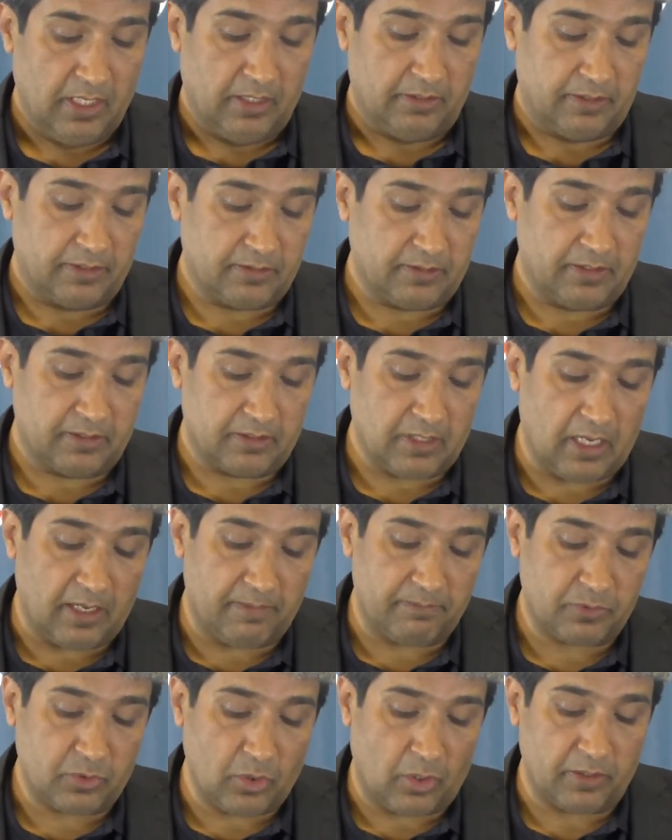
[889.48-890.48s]
This
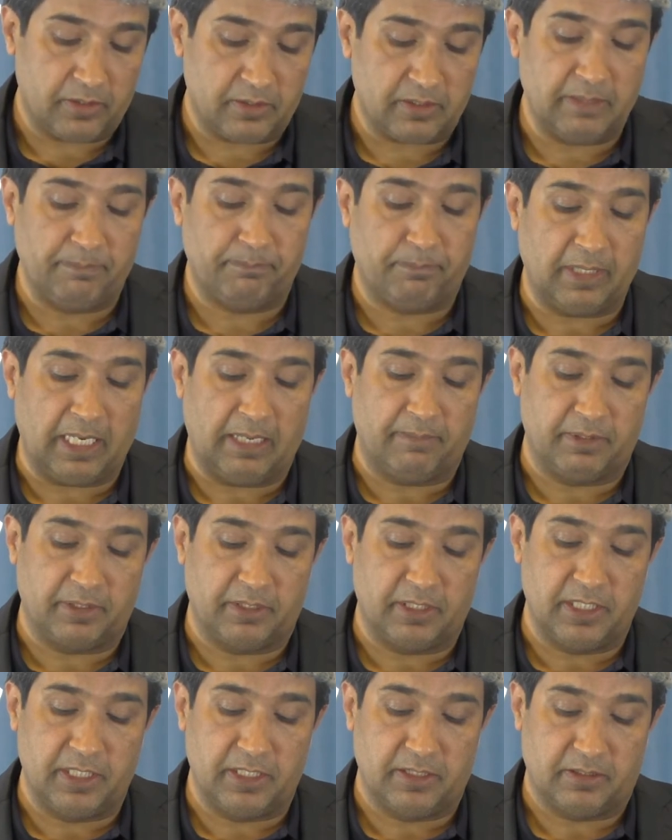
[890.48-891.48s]
nizam taught simple
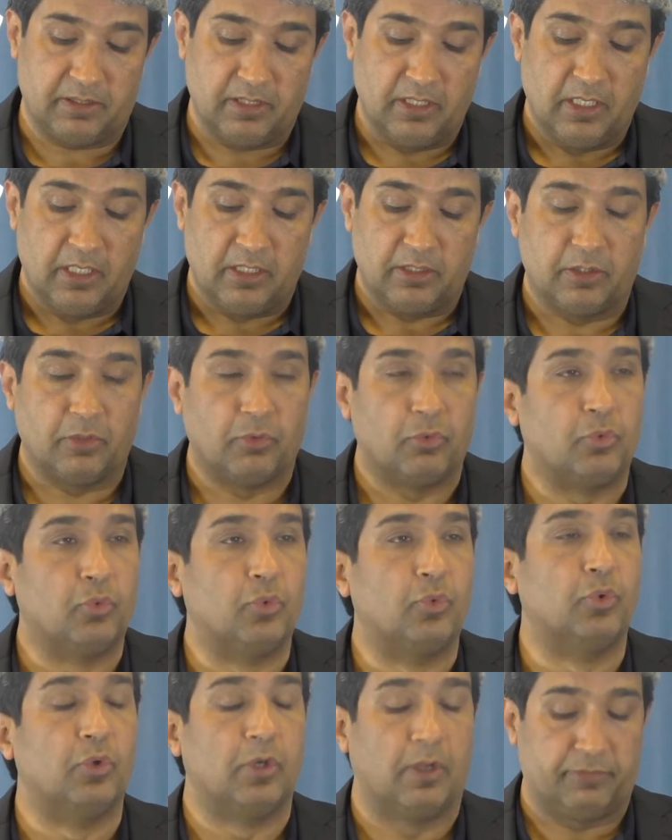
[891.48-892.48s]
Ahmadis the
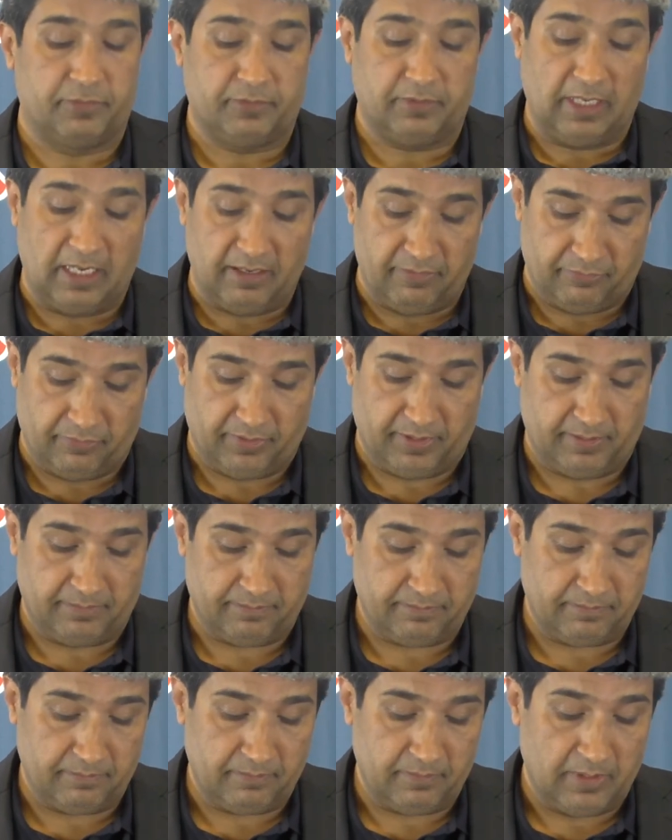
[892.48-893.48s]
rule of slavery
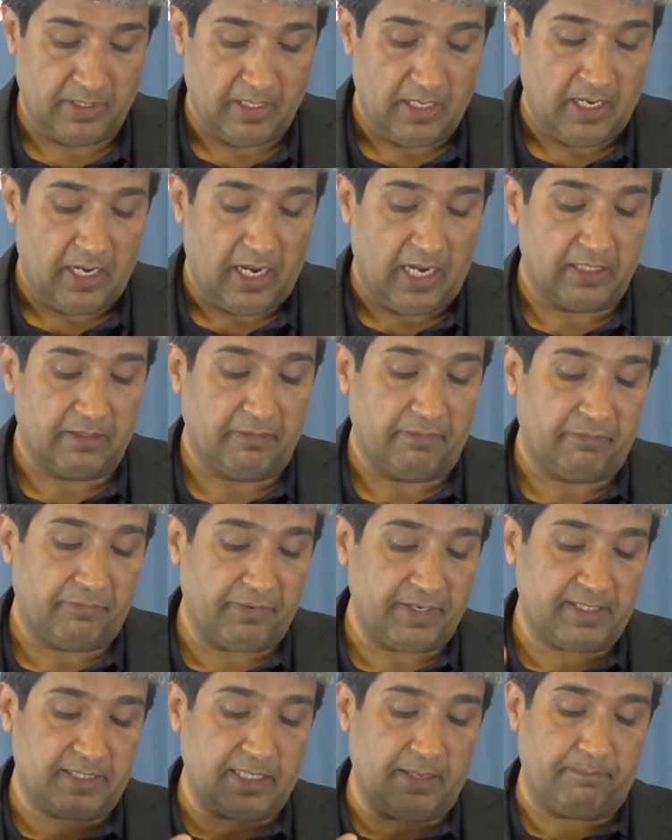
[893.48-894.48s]
and they
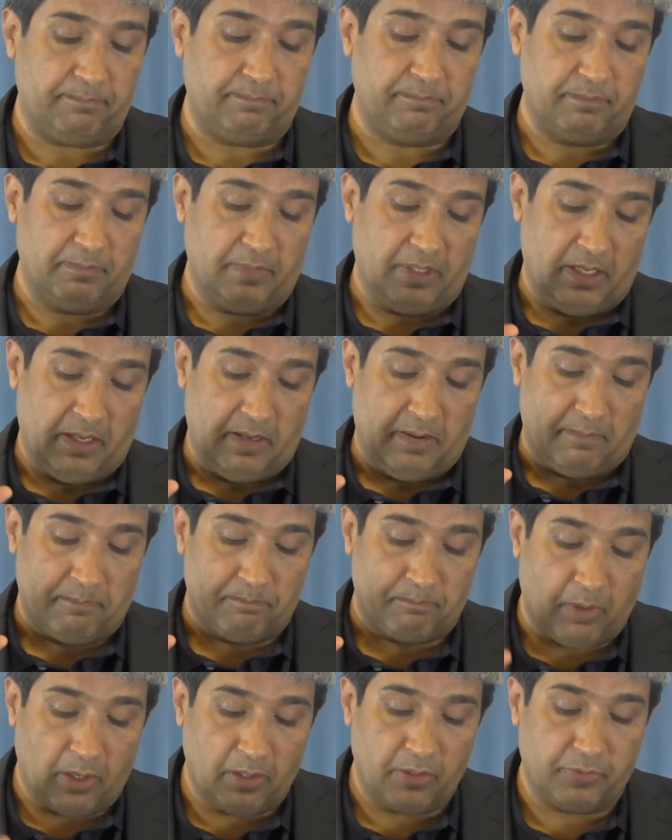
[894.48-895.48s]
fix up
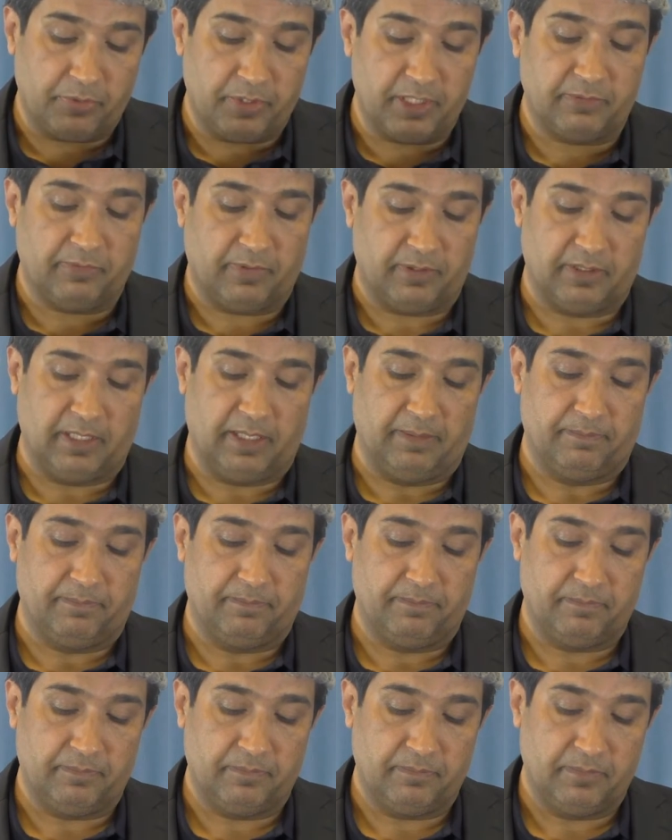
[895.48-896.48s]
boundaries for them.
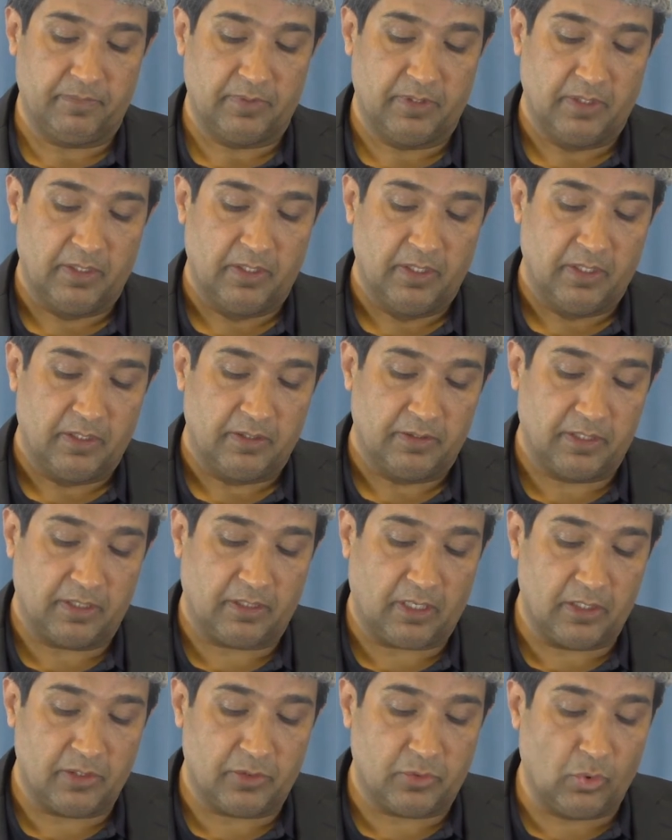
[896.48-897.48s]
They
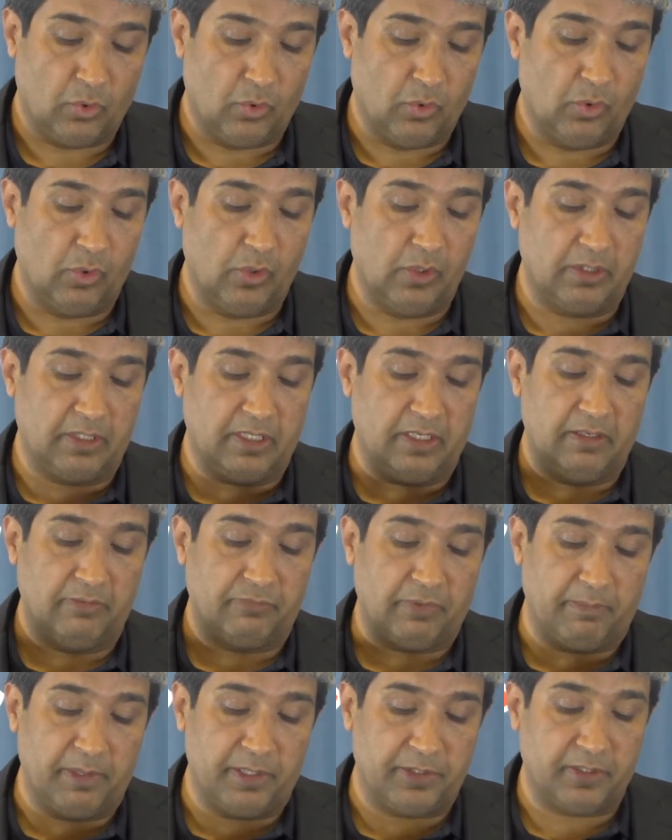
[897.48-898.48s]
control the
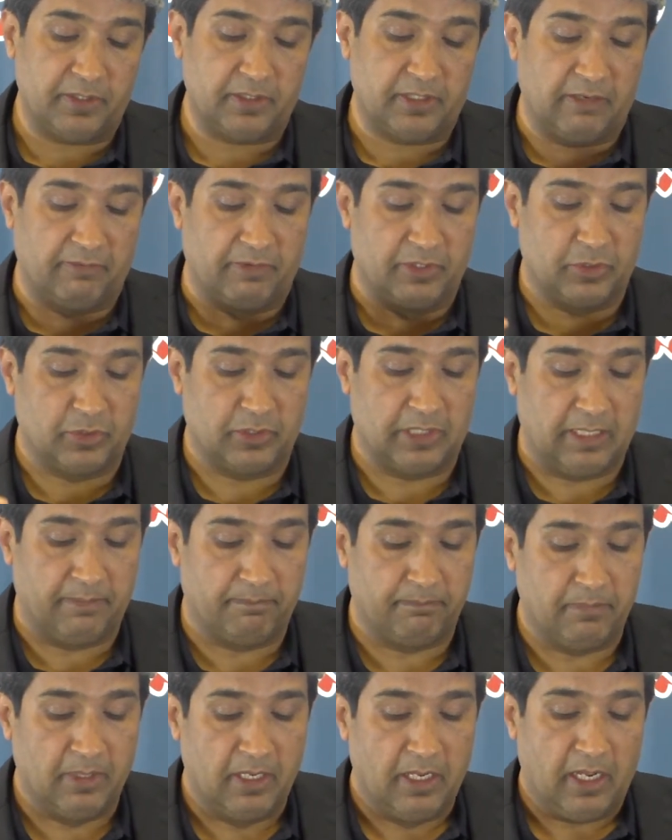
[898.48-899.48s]
information given to
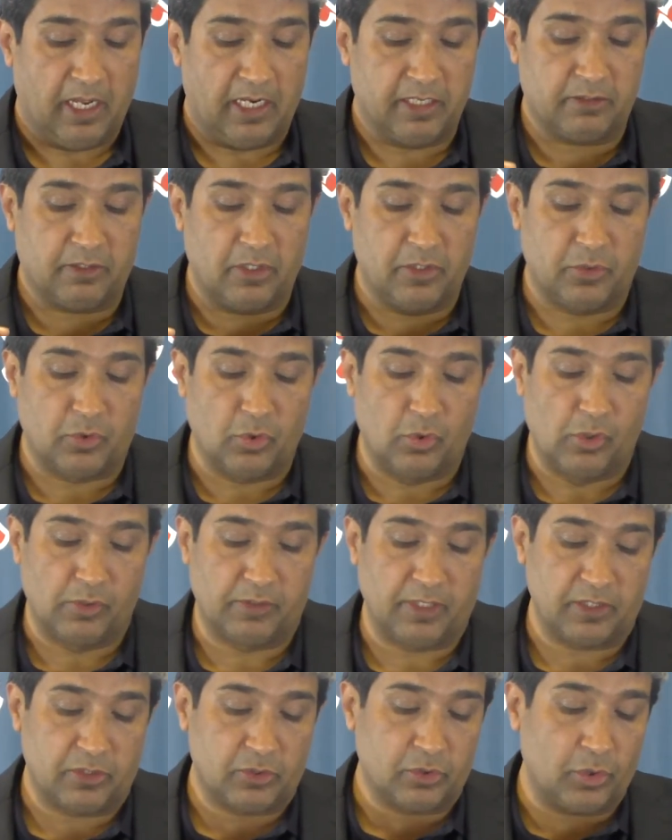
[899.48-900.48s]
them and control
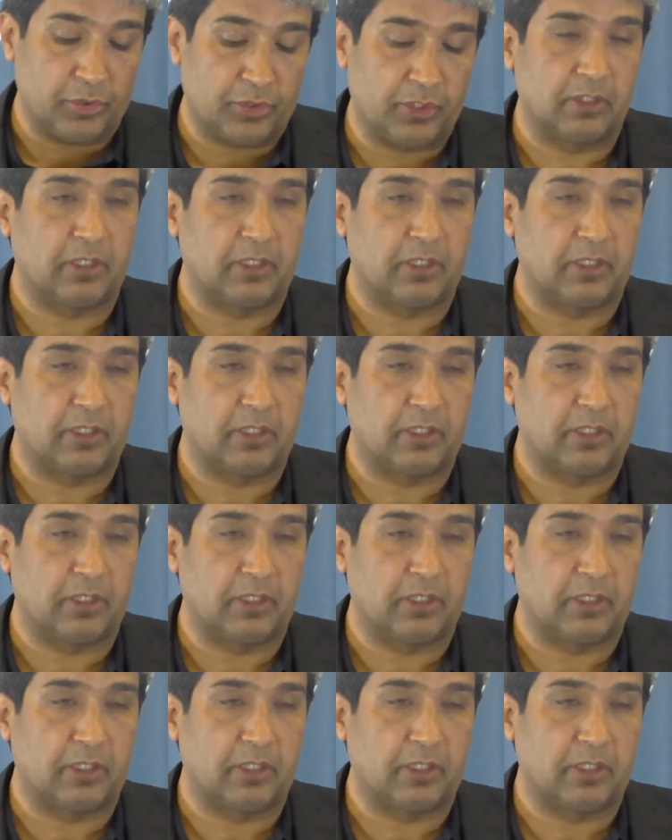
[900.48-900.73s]
their social